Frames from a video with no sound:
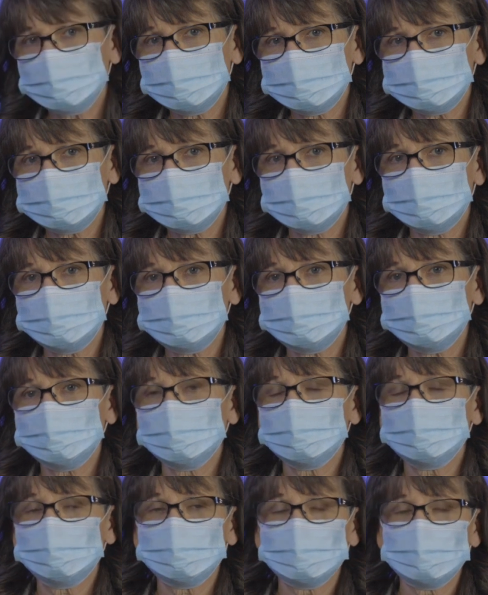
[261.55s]
things that I do
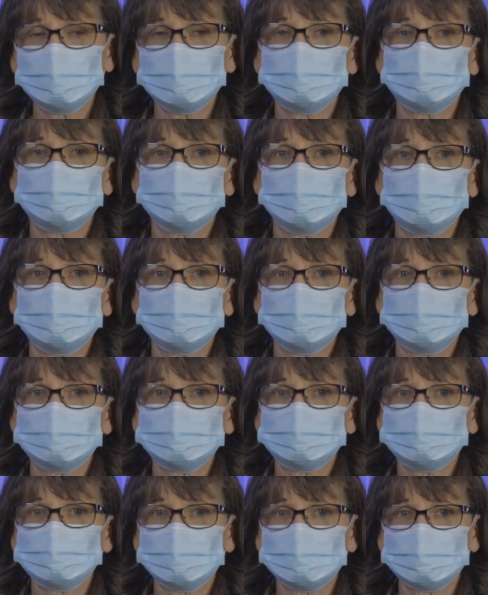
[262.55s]
want to reiterate
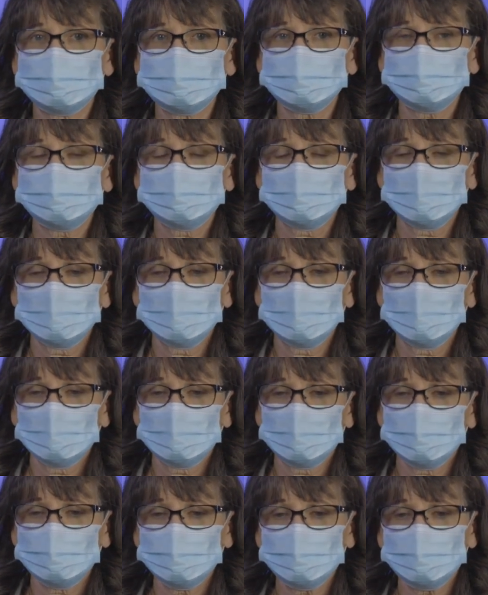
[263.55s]
is that
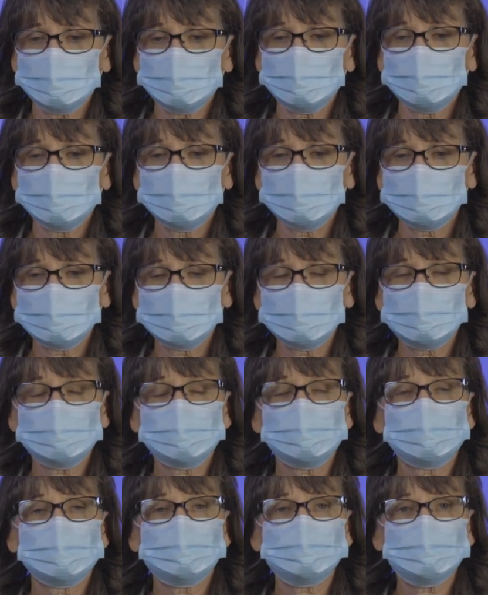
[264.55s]
you need to
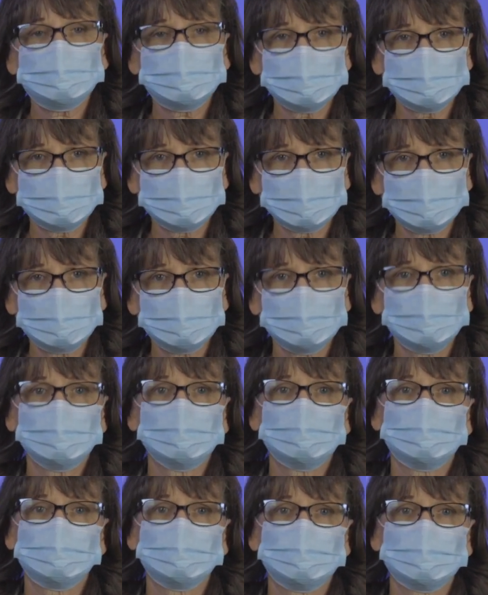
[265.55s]
find your provider,
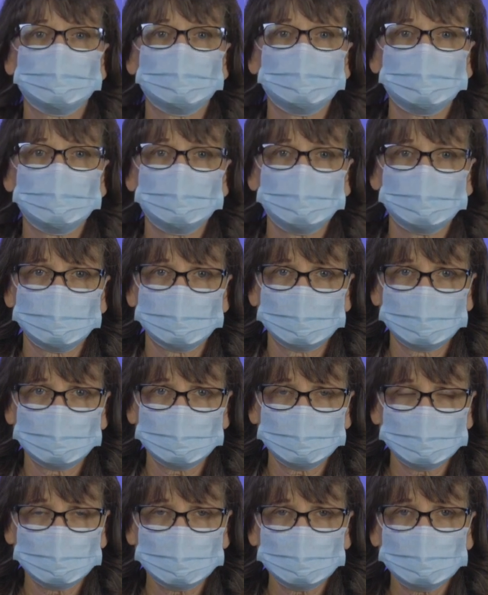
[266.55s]
make sure they're a
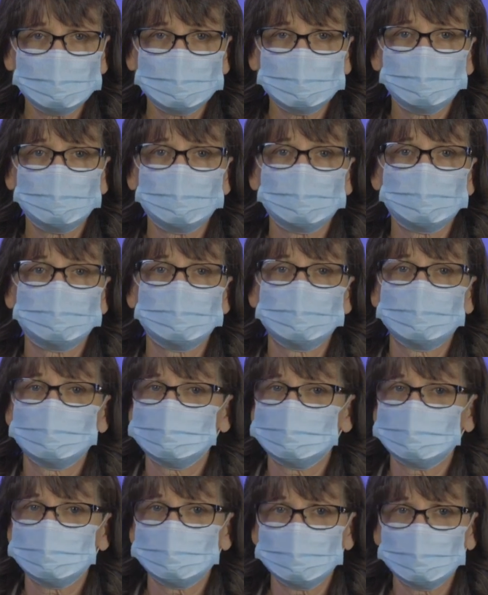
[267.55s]
provider in our network,
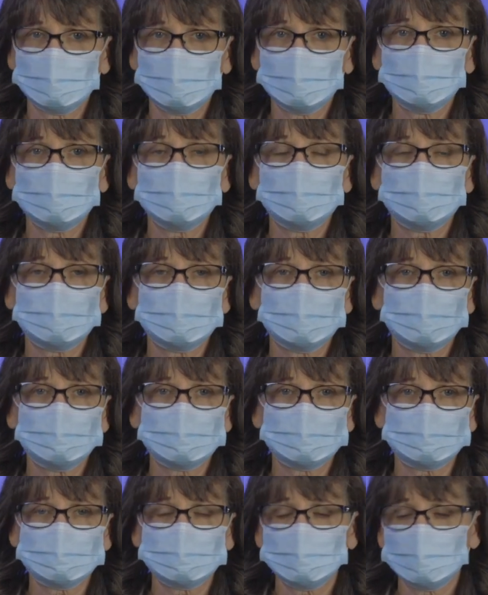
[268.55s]
because our healthcare
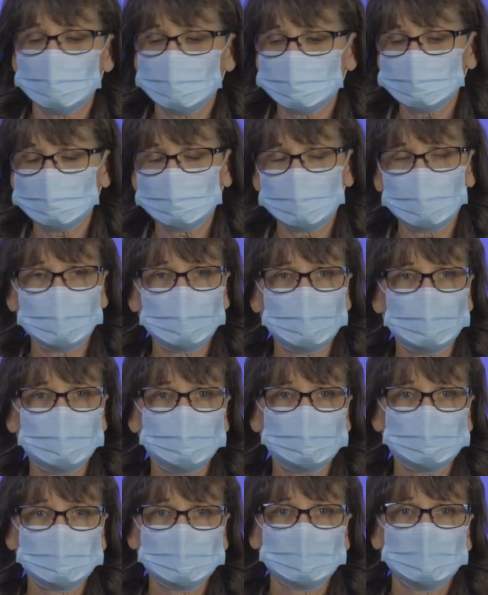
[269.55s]
does not pay
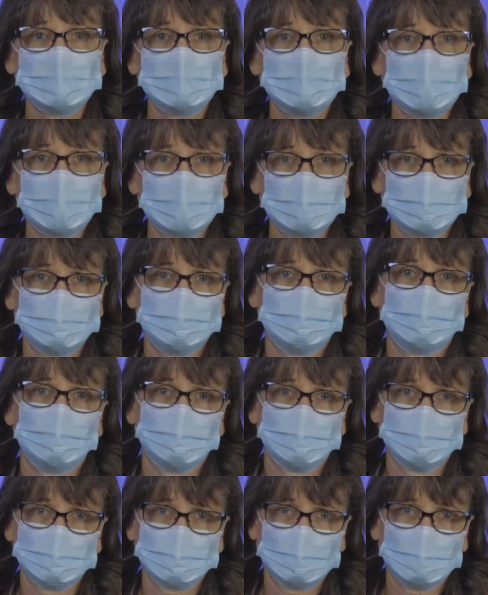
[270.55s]

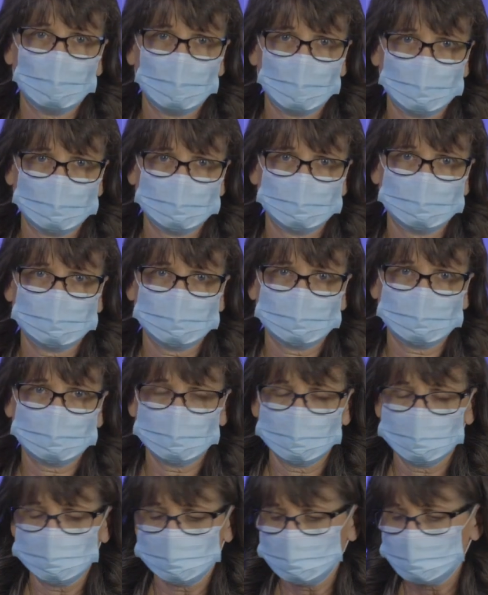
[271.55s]
out-of-network
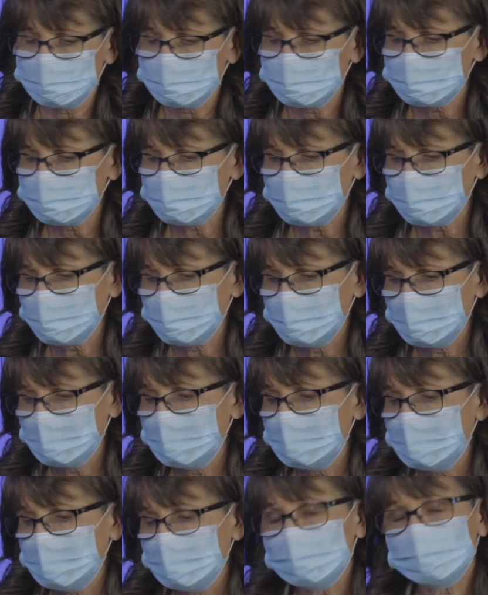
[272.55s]
costs. So
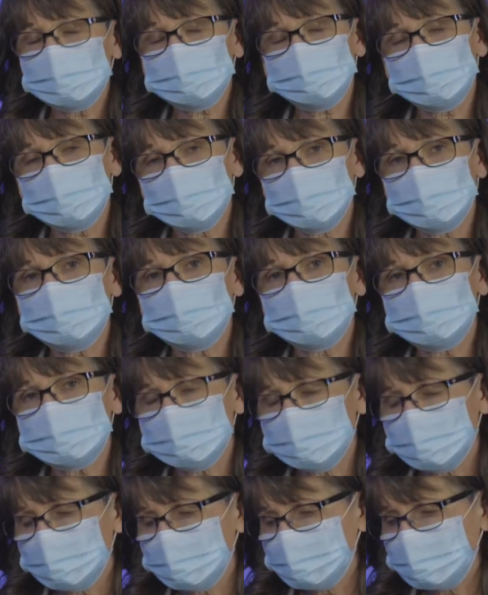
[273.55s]
that's one of the most
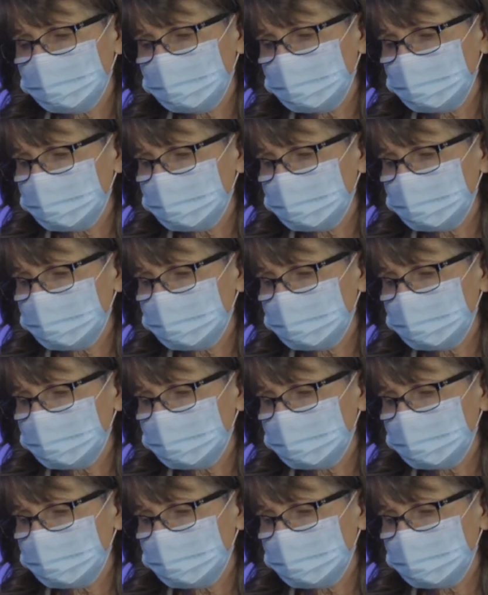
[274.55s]
important